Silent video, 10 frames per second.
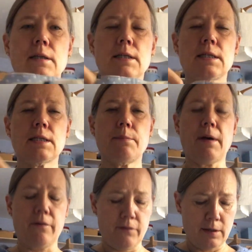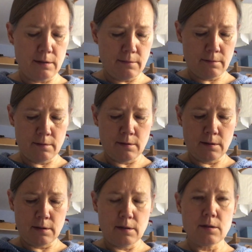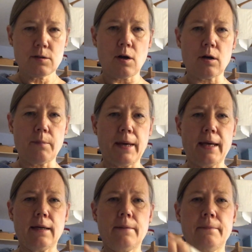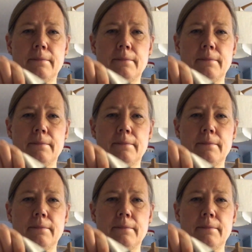This is a puffin sock bag.